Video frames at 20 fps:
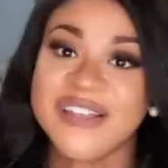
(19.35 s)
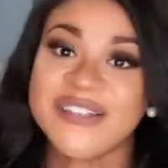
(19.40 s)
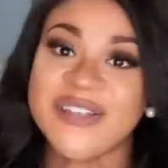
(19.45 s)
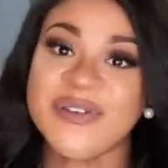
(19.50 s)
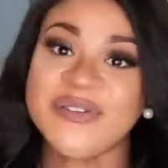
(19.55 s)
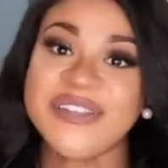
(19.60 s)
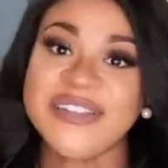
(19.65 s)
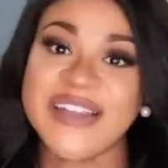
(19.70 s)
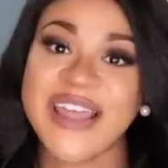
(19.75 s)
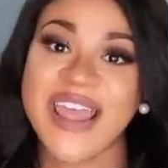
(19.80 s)

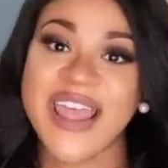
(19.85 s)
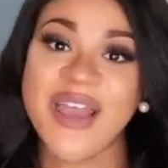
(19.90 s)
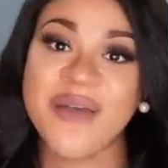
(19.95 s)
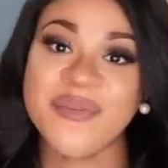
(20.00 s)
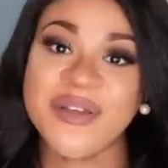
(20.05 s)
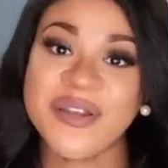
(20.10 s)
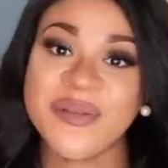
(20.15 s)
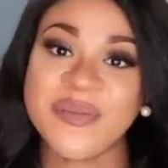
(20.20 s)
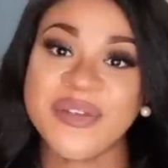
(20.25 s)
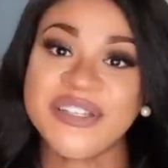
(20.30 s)
So today
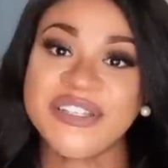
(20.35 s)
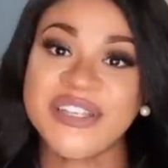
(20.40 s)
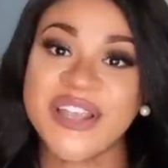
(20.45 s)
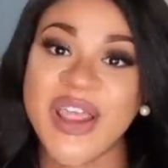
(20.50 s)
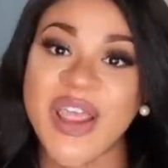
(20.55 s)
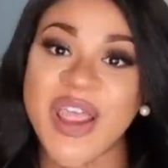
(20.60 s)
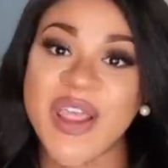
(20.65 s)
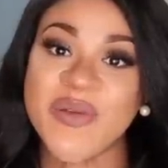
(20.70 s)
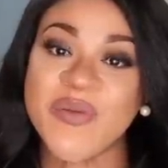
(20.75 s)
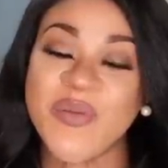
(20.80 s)
I'm gonna be
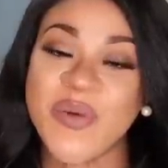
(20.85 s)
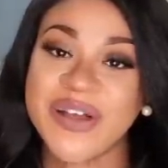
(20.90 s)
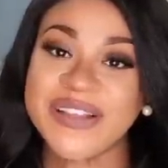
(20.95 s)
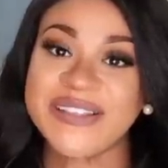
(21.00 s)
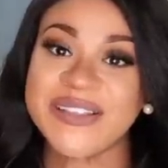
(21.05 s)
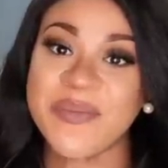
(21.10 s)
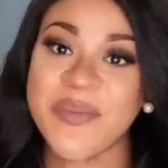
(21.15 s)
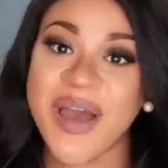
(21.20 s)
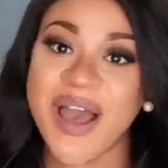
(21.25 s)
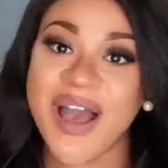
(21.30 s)
sharing
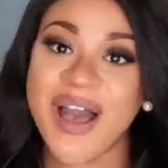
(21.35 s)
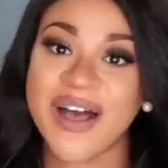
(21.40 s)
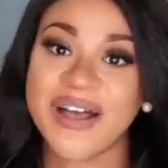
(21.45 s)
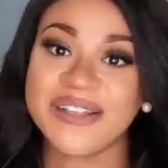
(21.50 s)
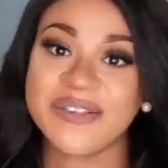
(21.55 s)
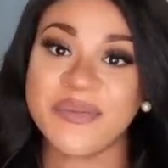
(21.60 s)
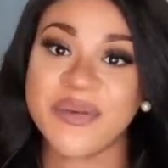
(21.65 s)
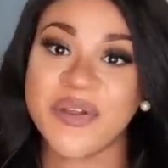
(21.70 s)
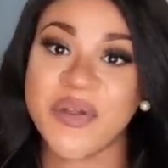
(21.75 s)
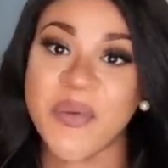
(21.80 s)
what's in my
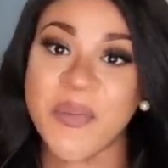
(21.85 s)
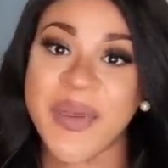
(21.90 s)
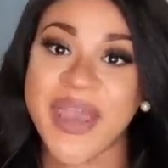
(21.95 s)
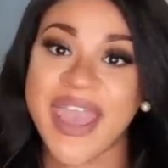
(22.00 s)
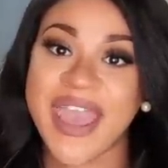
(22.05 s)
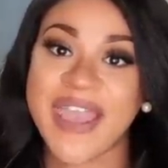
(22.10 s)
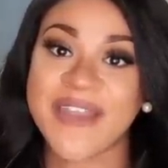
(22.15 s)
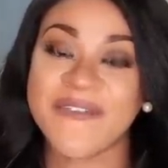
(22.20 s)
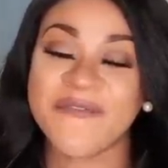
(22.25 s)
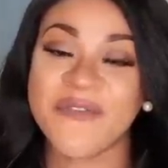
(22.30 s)
hospital
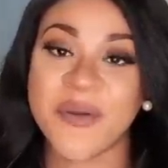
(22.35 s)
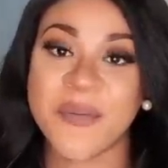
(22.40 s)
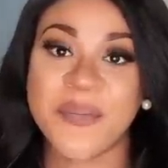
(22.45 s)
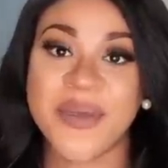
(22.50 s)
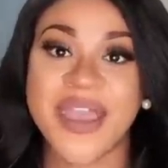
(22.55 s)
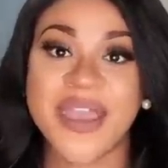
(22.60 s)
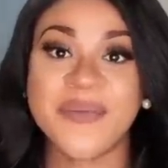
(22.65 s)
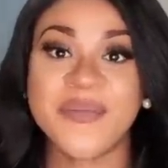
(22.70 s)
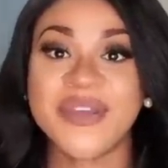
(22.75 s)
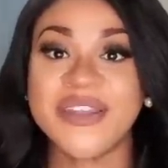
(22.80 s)
bag for
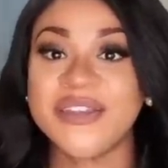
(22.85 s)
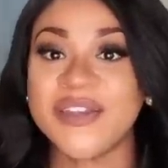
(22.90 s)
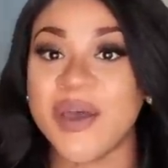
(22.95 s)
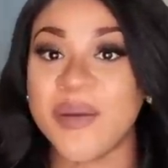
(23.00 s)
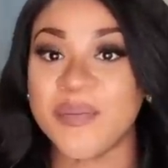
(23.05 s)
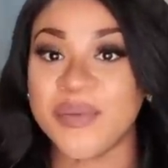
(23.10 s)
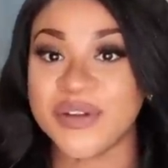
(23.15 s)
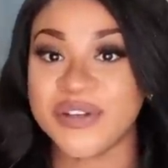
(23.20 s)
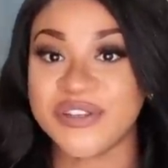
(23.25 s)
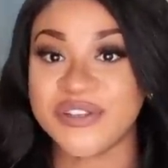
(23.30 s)
baby
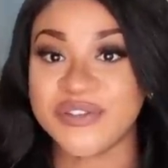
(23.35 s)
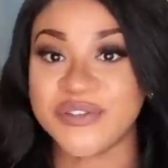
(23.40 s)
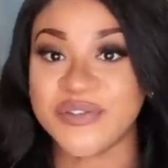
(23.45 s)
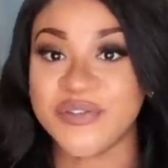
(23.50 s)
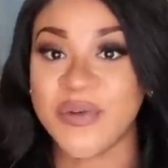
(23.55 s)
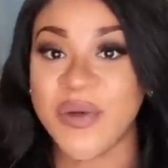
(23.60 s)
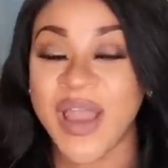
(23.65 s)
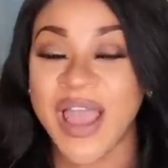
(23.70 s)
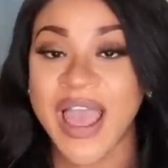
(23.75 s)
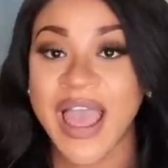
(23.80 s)
number
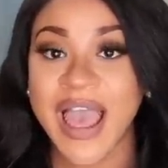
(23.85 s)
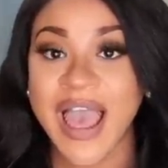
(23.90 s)
two.